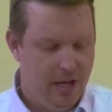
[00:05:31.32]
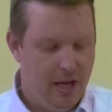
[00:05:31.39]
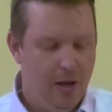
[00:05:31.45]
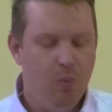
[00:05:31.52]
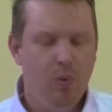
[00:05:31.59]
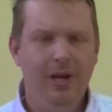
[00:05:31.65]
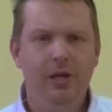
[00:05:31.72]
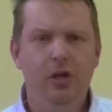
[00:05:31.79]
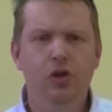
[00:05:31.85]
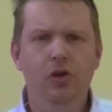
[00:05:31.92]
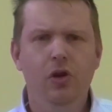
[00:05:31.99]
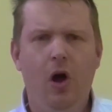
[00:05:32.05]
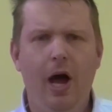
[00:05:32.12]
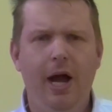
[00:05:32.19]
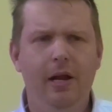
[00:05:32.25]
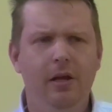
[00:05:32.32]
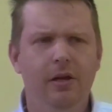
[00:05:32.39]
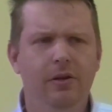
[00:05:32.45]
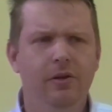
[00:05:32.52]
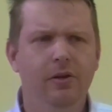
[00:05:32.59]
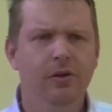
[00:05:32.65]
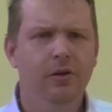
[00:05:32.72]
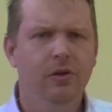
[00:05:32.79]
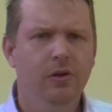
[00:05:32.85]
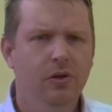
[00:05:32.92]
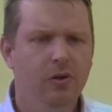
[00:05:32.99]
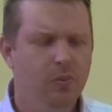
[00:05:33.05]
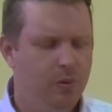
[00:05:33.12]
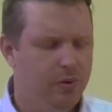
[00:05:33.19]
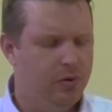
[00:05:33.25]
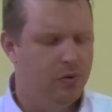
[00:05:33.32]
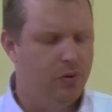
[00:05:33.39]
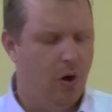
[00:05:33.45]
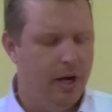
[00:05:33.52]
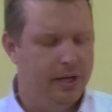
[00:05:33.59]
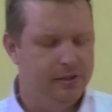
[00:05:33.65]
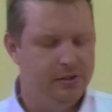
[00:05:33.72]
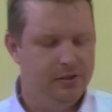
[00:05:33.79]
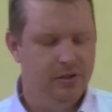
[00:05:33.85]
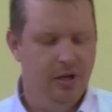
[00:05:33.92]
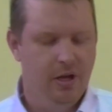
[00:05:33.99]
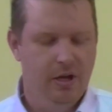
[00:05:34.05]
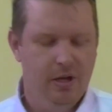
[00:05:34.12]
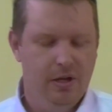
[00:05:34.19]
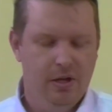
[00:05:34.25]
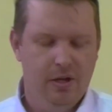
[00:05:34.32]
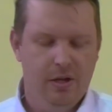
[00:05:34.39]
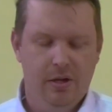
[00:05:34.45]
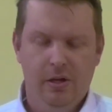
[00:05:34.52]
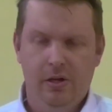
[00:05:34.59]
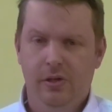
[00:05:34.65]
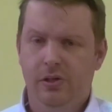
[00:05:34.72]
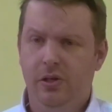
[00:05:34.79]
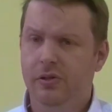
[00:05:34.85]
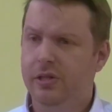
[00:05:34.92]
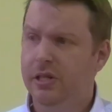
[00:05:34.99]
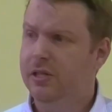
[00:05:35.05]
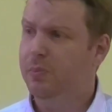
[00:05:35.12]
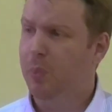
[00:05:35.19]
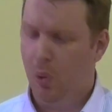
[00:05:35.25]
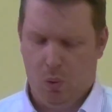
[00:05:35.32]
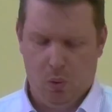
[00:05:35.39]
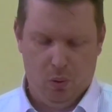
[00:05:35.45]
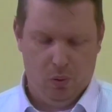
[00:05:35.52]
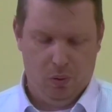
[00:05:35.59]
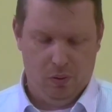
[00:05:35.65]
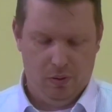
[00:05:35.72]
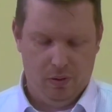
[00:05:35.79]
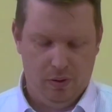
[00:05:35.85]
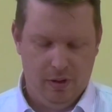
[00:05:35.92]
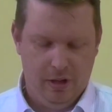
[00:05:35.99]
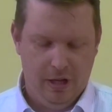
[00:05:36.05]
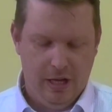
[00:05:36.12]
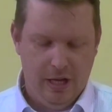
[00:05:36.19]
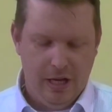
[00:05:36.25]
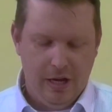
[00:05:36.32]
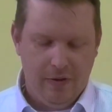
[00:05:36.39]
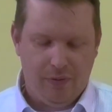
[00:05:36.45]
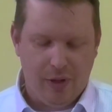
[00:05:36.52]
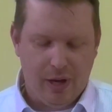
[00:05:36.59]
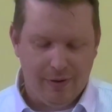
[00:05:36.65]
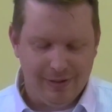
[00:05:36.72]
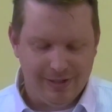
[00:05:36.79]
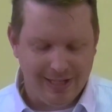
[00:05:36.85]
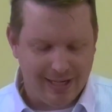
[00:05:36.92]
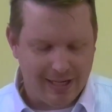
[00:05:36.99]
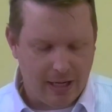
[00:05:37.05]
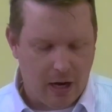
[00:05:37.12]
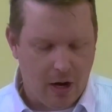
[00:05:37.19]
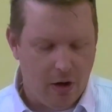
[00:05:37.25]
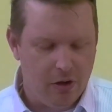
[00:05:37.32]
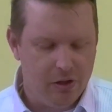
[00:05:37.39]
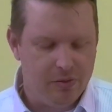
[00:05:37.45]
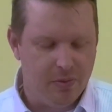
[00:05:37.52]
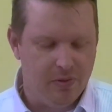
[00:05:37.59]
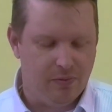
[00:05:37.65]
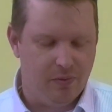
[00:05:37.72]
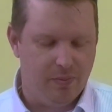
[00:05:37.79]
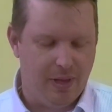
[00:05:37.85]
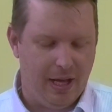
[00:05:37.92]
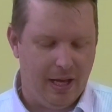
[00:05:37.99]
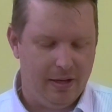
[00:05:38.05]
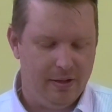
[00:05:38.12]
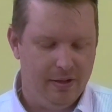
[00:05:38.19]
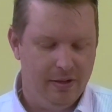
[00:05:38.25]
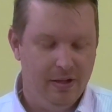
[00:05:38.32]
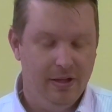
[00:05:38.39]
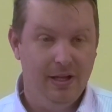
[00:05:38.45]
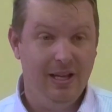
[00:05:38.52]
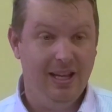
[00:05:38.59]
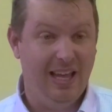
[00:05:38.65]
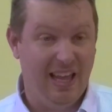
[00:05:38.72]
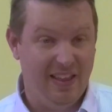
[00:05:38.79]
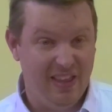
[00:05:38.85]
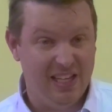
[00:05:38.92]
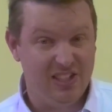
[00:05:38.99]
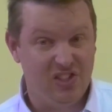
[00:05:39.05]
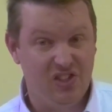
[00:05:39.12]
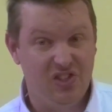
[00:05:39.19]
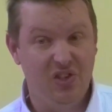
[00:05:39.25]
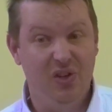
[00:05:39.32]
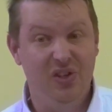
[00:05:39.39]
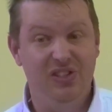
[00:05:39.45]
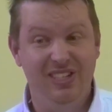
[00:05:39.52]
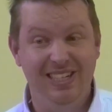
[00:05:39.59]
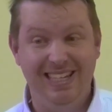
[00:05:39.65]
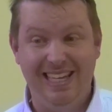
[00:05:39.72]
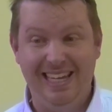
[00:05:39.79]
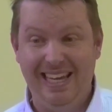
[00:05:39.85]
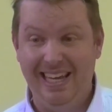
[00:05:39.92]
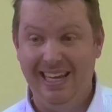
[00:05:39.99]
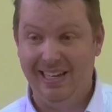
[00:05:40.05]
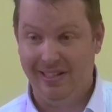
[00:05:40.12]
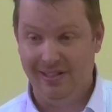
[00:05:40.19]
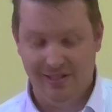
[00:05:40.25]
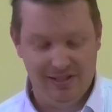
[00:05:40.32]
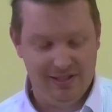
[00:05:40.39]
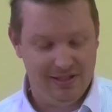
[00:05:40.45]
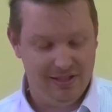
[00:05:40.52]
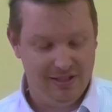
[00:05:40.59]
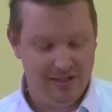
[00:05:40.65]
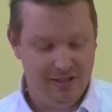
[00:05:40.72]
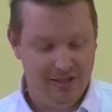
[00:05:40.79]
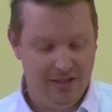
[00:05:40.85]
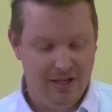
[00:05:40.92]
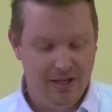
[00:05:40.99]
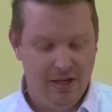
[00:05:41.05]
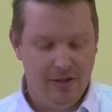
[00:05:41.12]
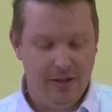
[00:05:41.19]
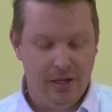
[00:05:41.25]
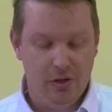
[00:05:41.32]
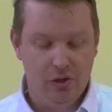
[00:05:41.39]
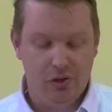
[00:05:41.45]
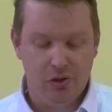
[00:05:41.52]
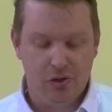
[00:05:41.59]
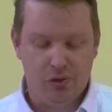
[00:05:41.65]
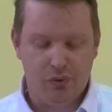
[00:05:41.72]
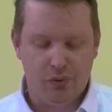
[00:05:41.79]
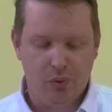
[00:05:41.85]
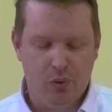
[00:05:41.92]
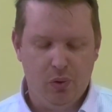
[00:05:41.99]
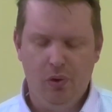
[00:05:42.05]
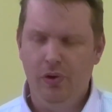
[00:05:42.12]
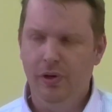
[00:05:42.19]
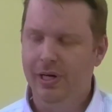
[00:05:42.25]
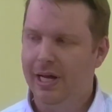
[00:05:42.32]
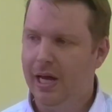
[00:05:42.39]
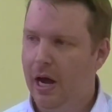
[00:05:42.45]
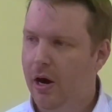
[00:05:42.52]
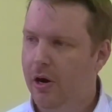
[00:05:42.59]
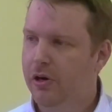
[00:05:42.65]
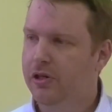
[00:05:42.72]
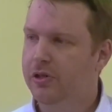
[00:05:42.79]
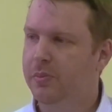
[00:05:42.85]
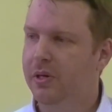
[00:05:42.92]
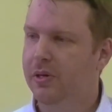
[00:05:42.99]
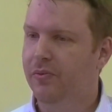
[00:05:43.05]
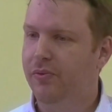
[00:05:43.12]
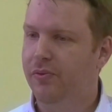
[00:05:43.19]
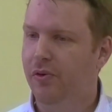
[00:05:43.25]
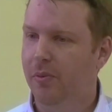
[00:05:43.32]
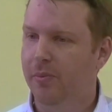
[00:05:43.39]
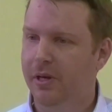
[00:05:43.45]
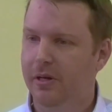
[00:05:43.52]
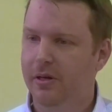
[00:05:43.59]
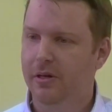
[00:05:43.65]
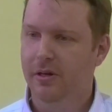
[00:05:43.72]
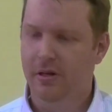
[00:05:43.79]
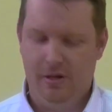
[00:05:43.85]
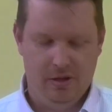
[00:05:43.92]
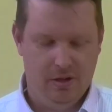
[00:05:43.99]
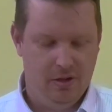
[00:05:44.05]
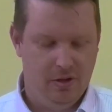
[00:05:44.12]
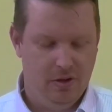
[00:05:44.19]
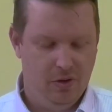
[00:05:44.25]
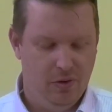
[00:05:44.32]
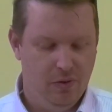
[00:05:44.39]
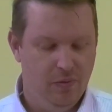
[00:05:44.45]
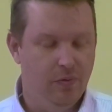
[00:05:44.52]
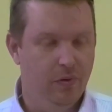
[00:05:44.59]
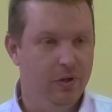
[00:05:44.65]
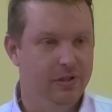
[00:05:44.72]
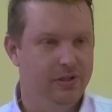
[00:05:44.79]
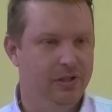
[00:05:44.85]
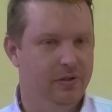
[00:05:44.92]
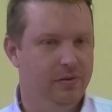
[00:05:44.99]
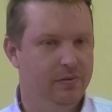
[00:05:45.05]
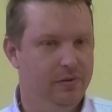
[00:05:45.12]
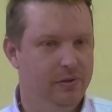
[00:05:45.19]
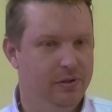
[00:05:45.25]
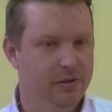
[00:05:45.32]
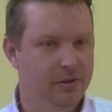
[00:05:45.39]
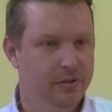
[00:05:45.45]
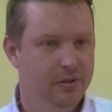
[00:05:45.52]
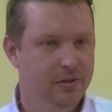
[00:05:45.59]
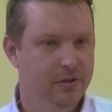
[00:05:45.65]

And we are united with Christ. So says Paul, if there is encouragement from that, and there certainly is, then you should draw encouragement from it for yourselves.